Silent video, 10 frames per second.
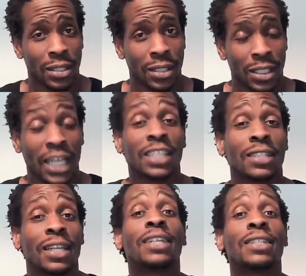Yes,
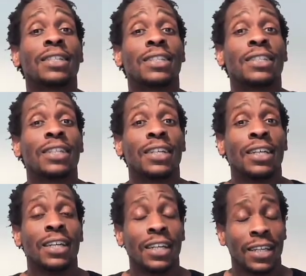yes,
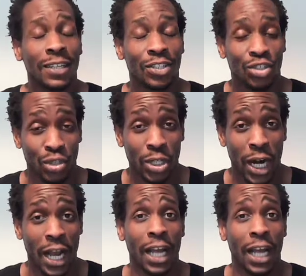he is trash.